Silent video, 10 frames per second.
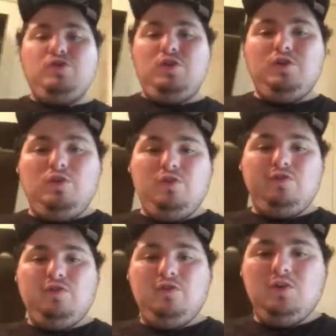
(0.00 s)
Sean
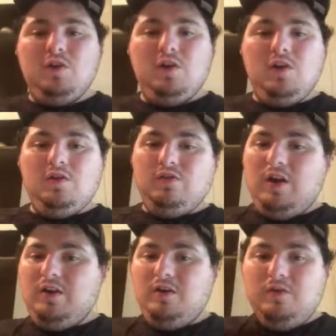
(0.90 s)
Kirschner
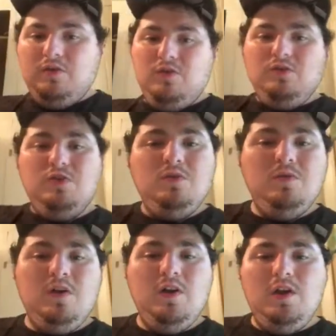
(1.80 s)
signing off of
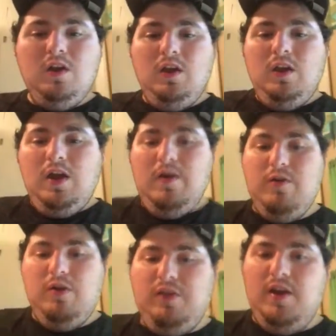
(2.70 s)
YouTube. Have a
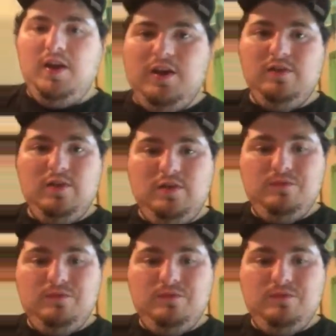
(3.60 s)
good day, guys.